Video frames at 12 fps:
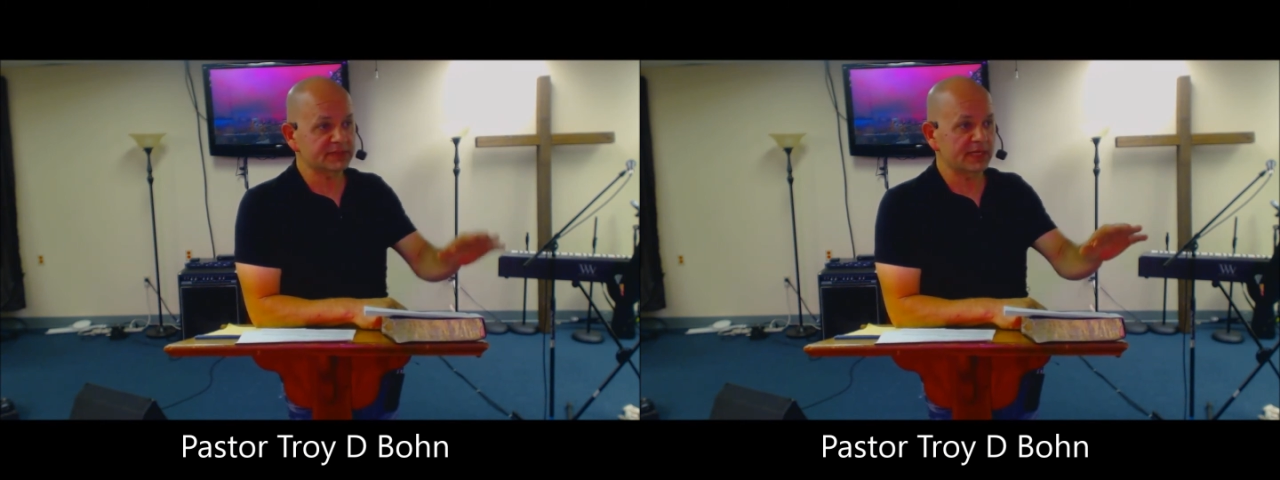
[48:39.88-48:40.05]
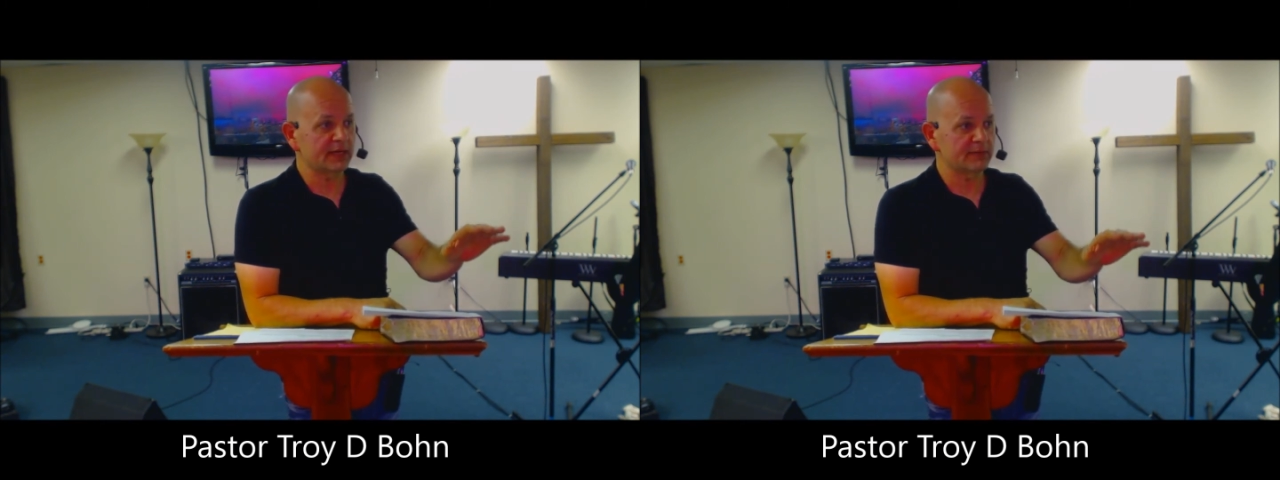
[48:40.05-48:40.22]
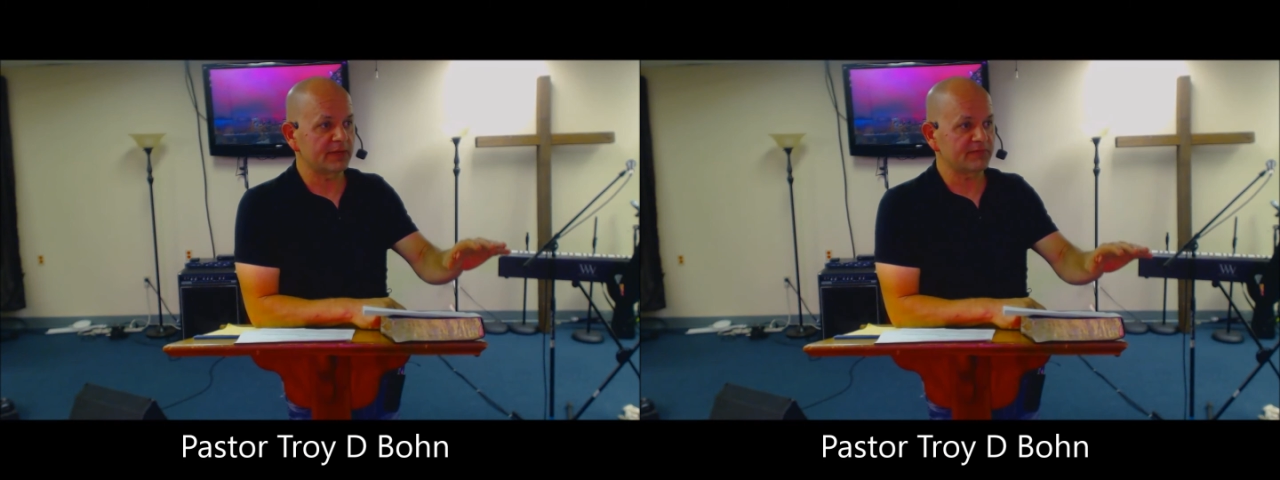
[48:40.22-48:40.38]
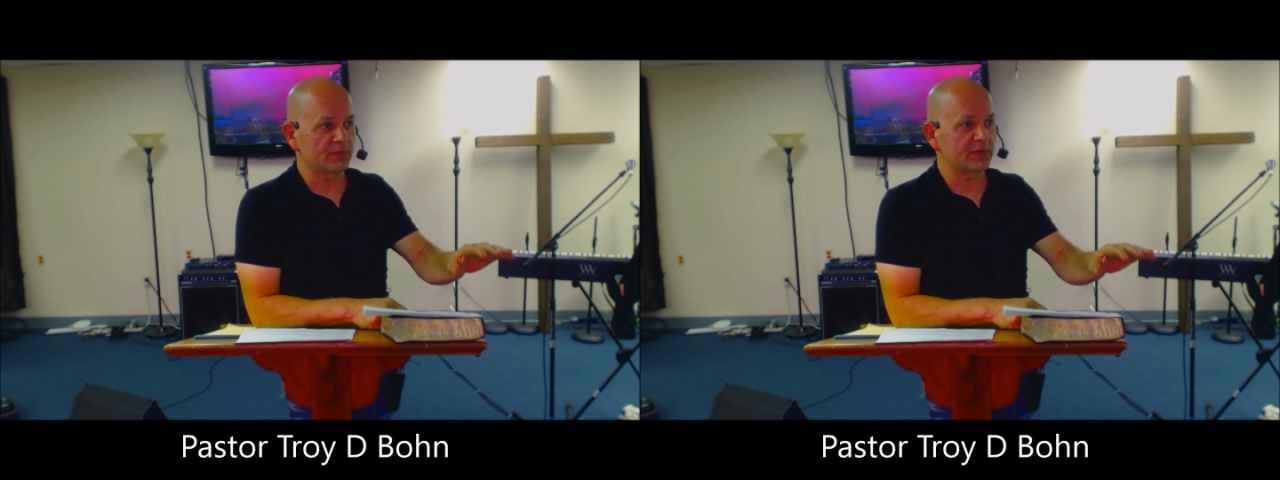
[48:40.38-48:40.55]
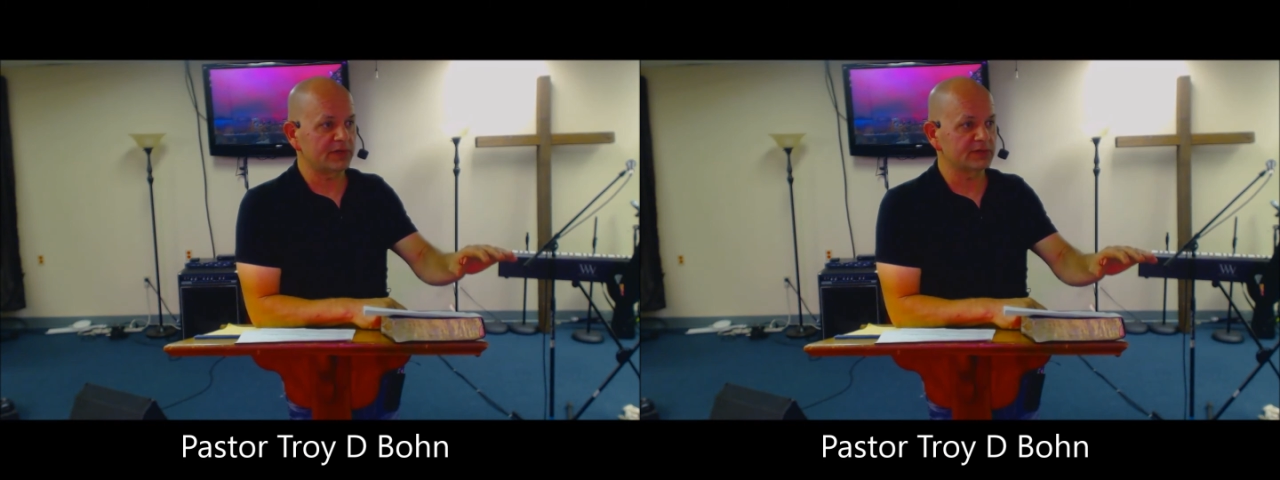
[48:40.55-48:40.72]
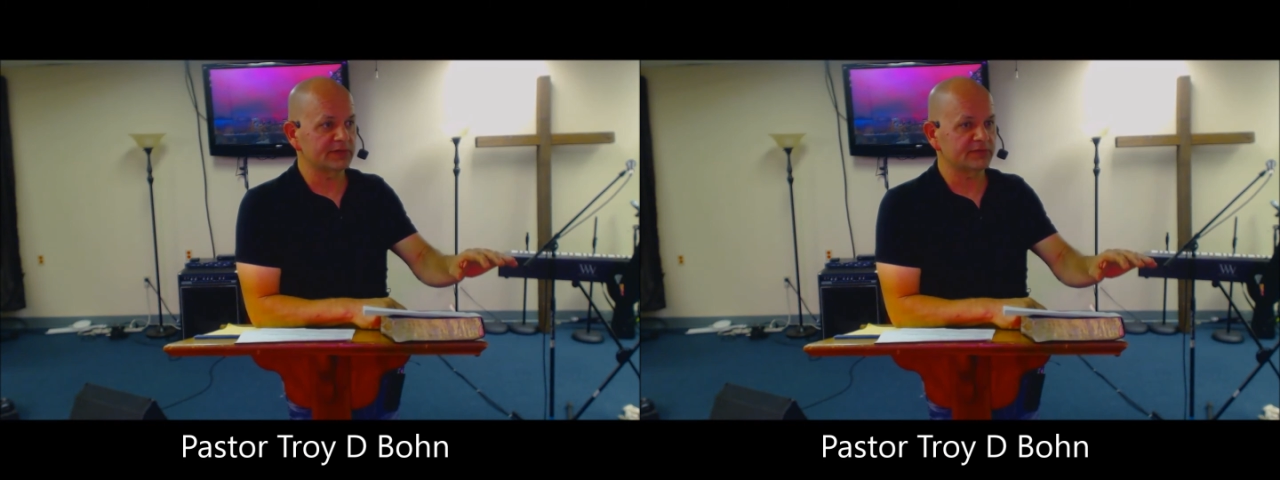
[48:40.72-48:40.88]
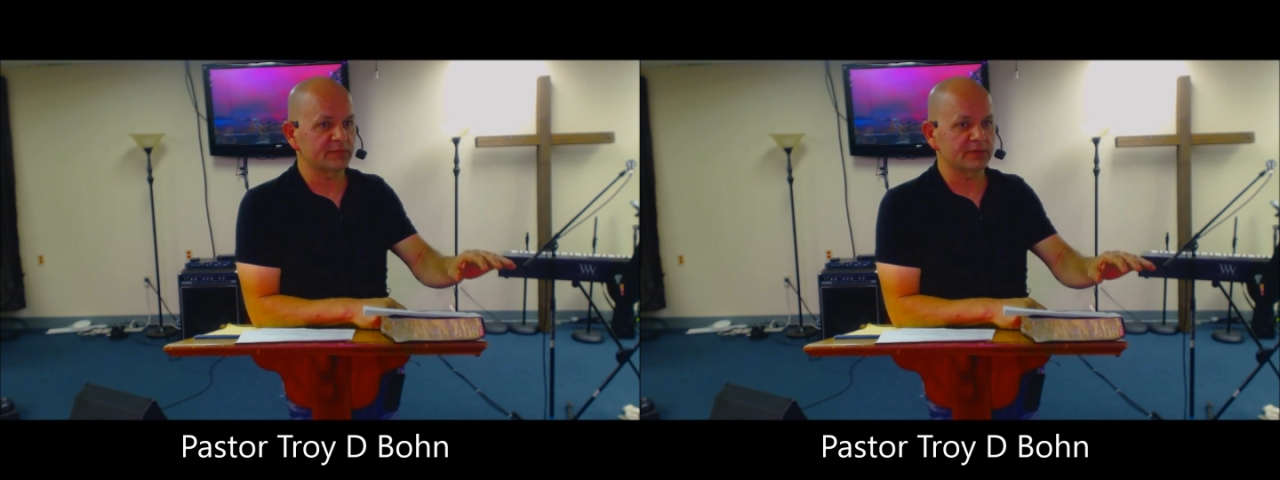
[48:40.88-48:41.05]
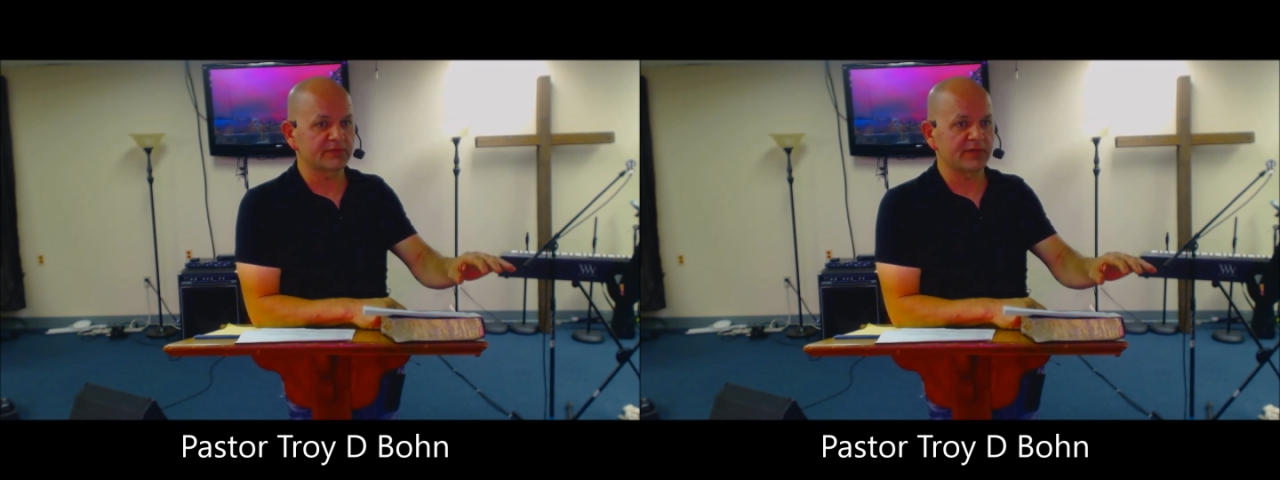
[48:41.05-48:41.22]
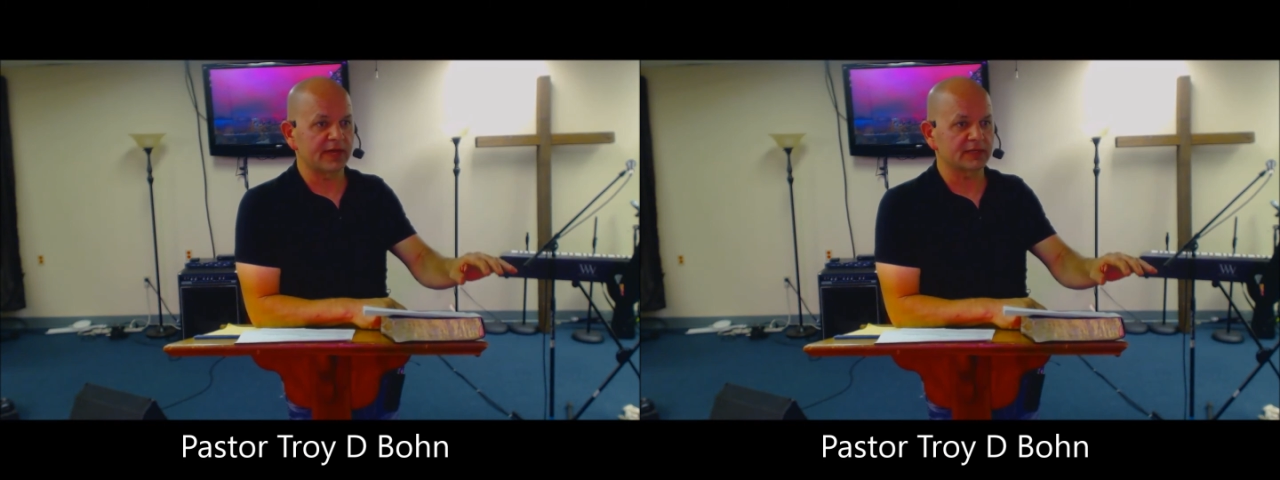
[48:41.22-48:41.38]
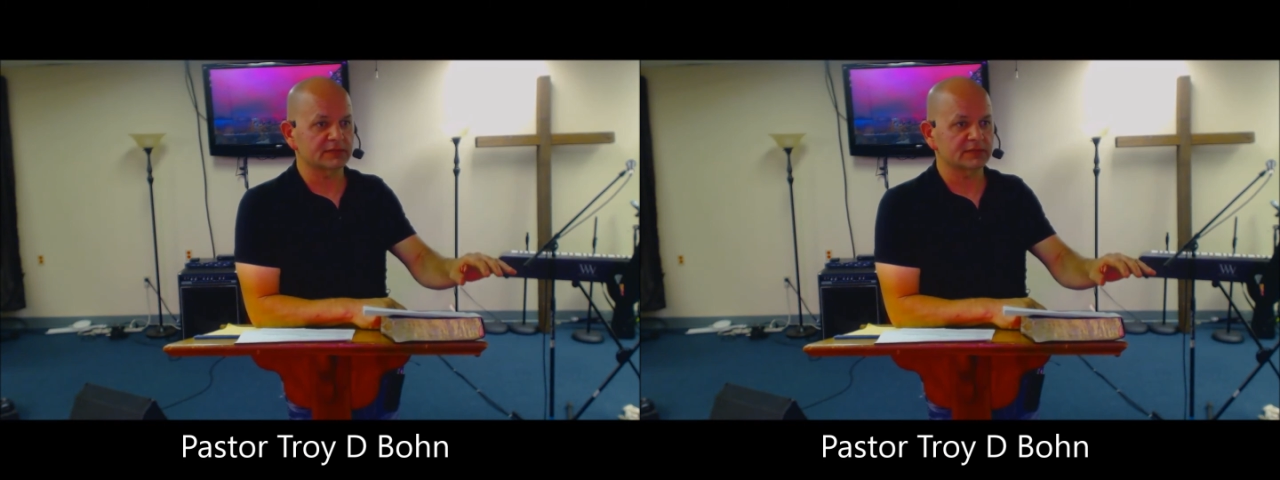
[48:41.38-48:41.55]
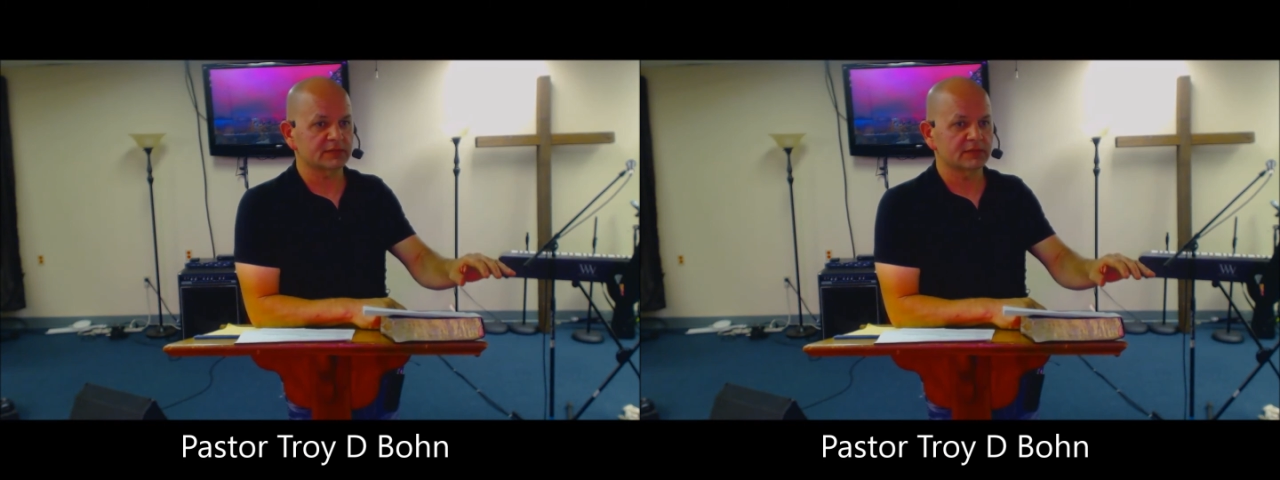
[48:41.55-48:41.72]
I'm just saying, about forty years after the Book of Acts.